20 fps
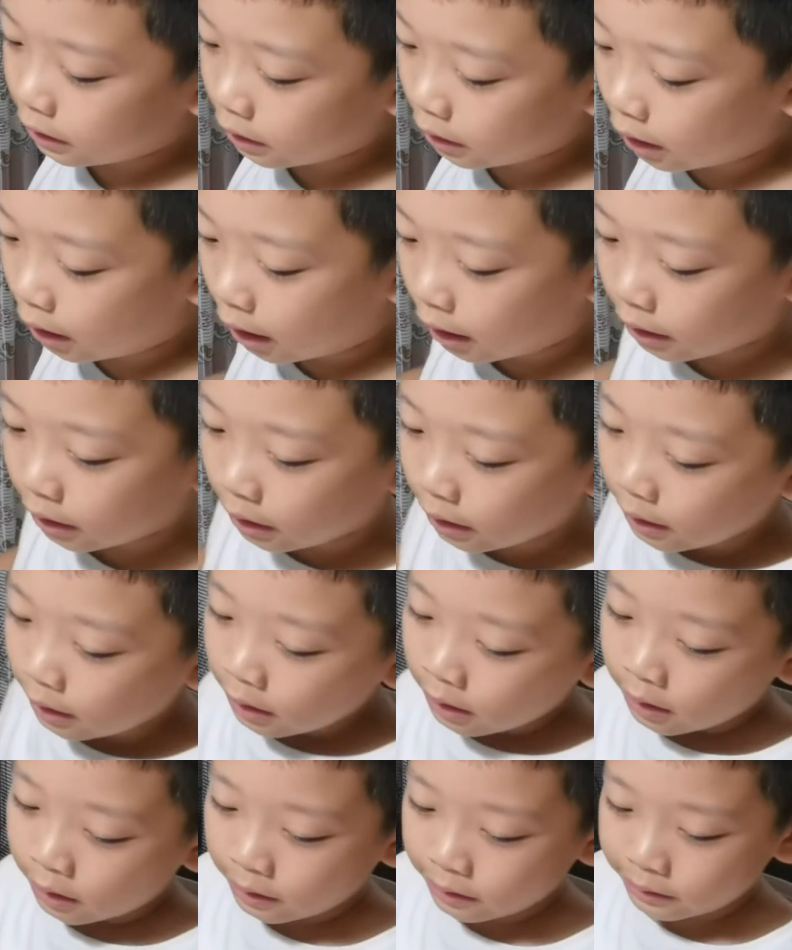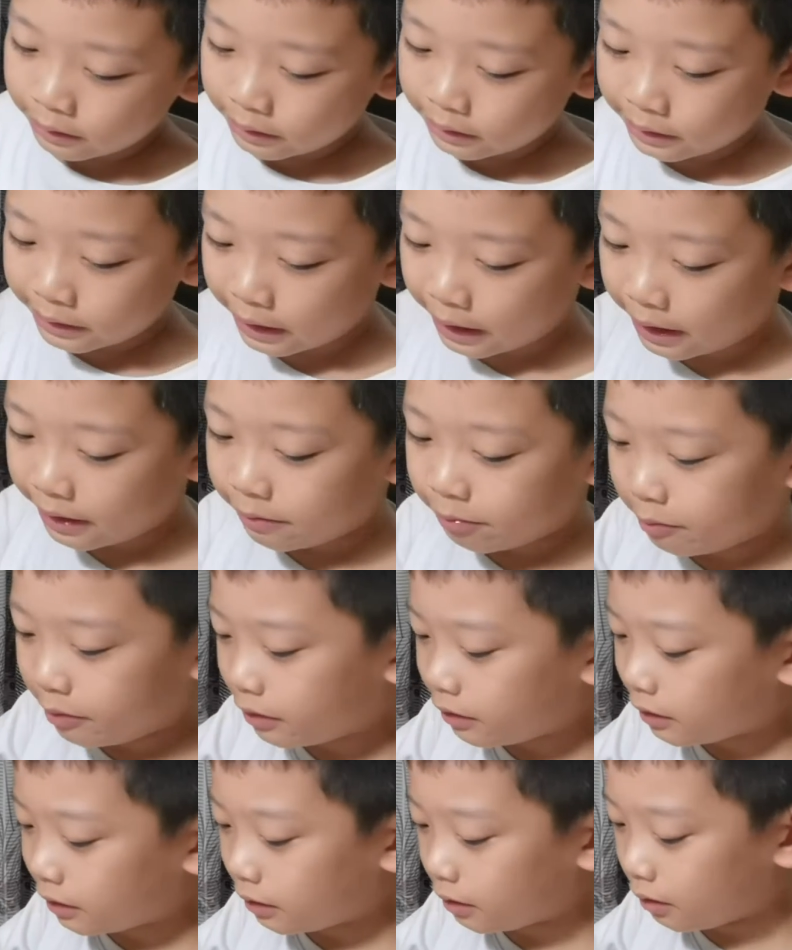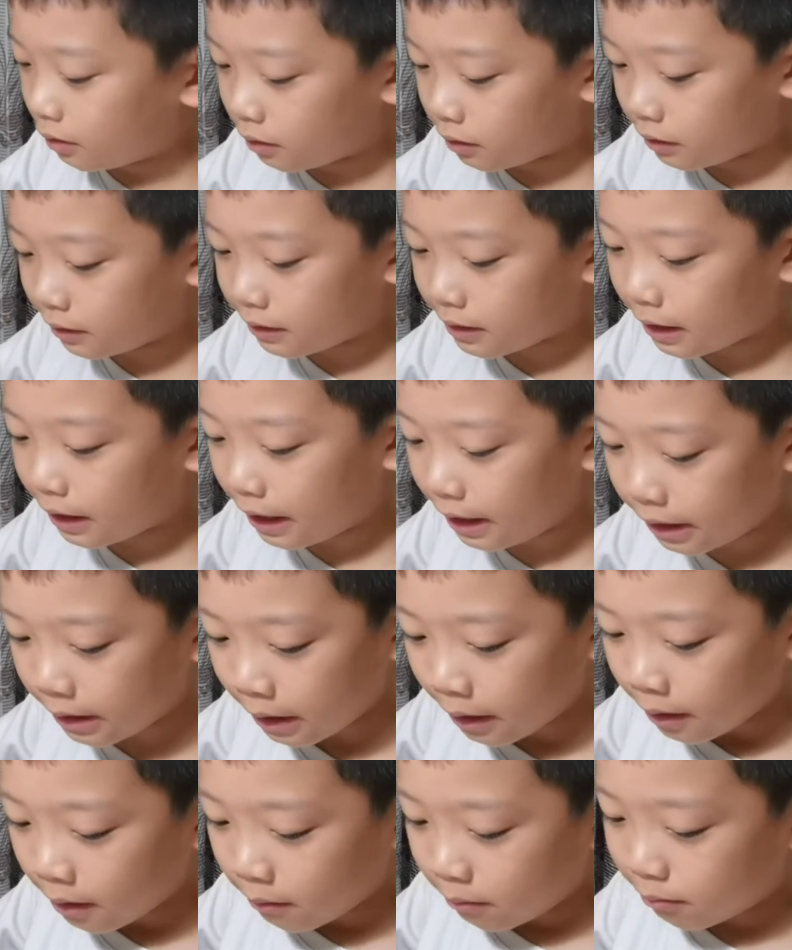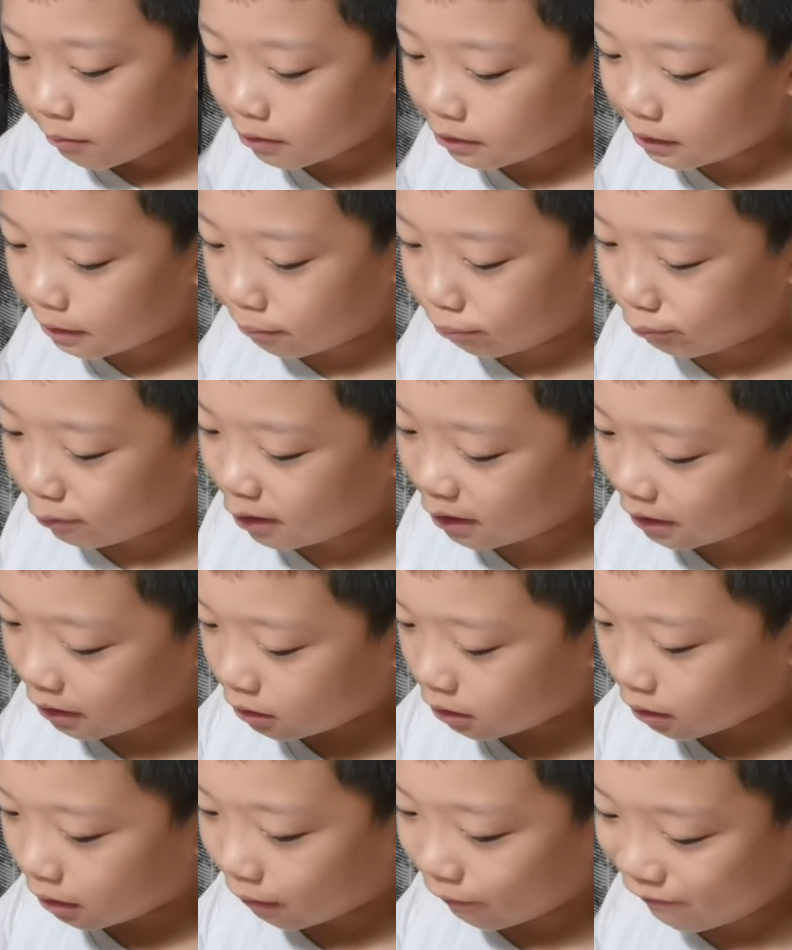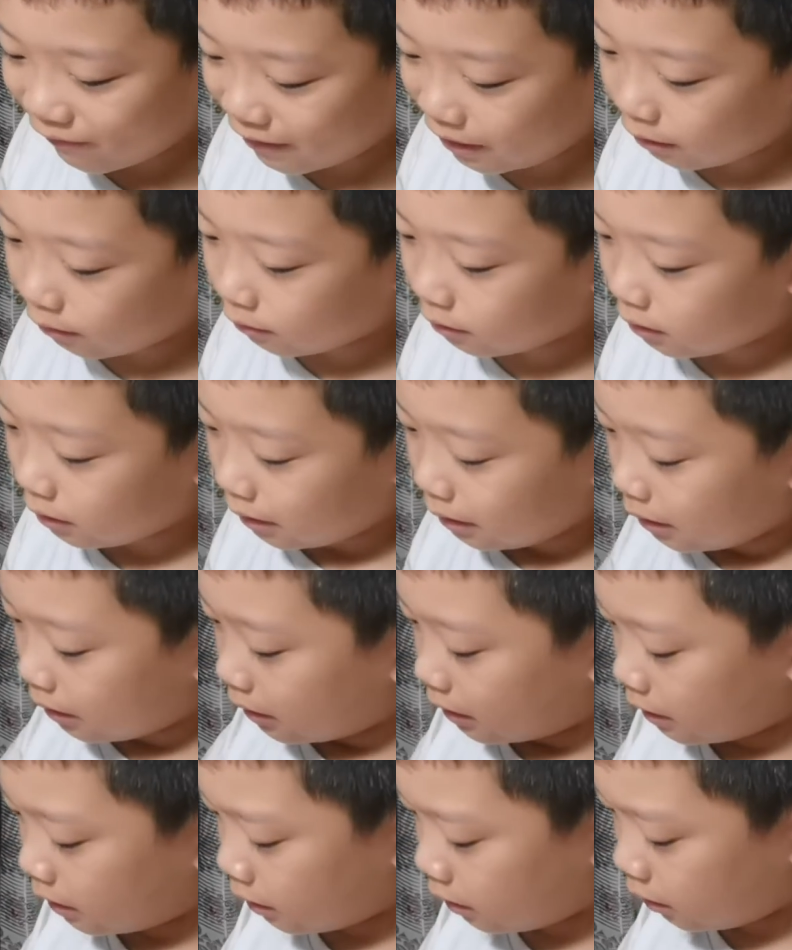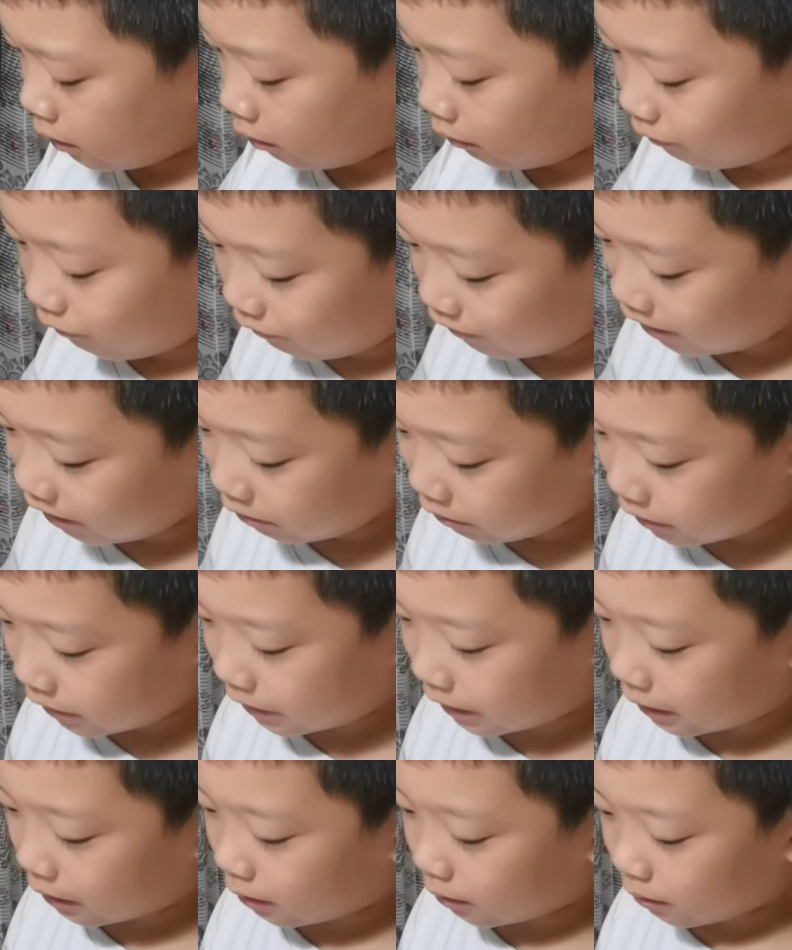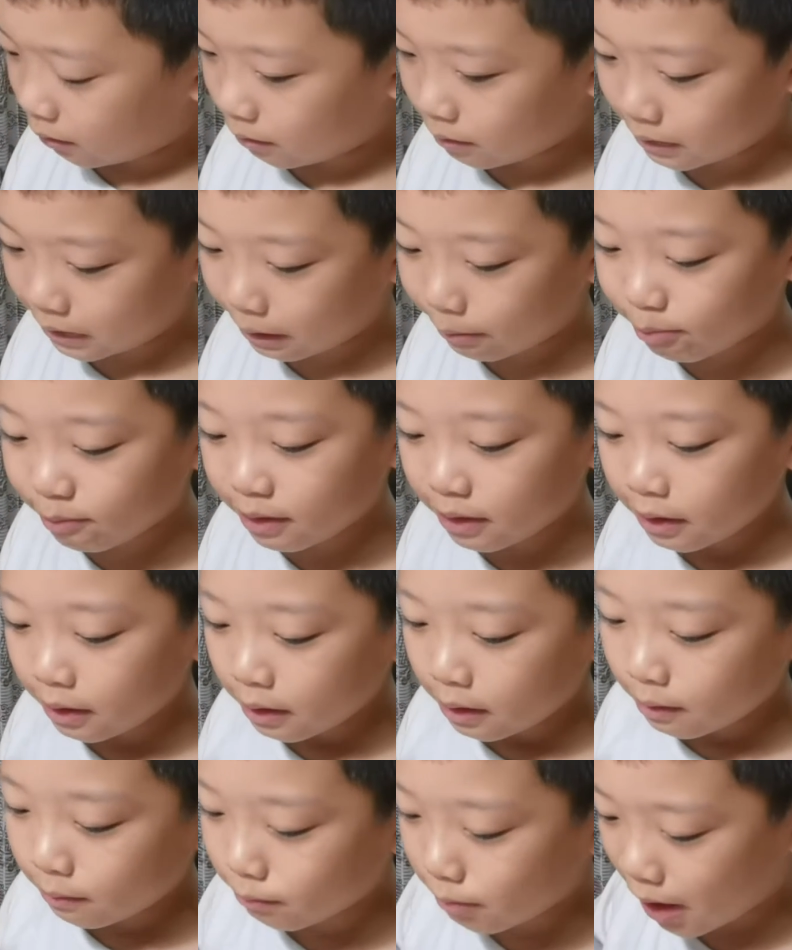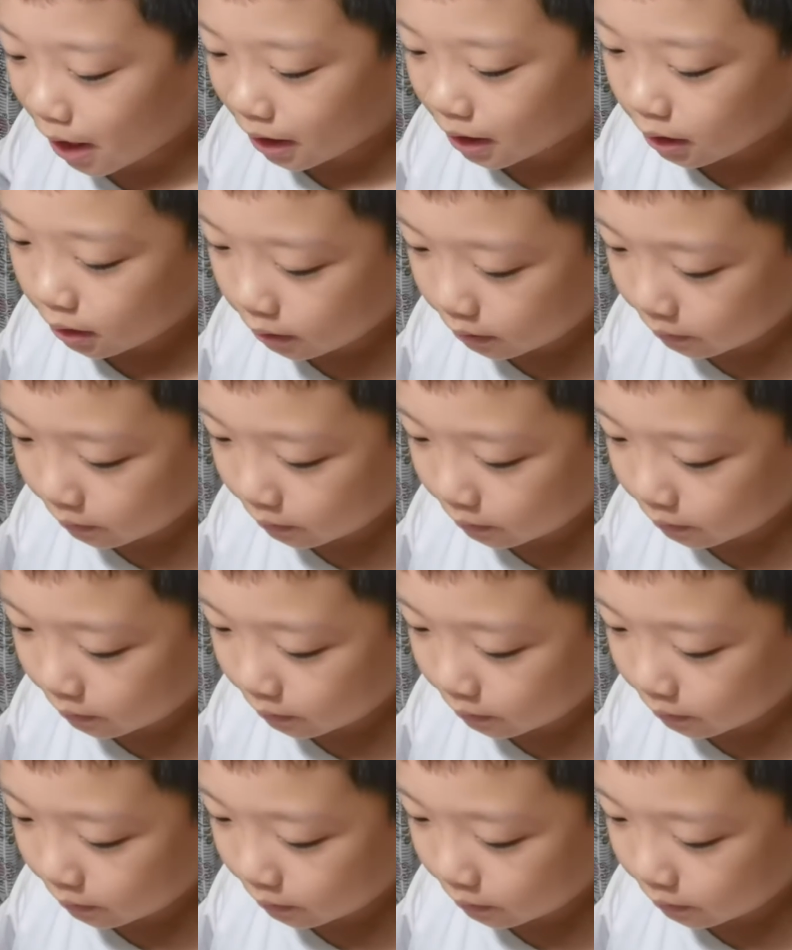on the stage. Mr. Plunkett took a few steps back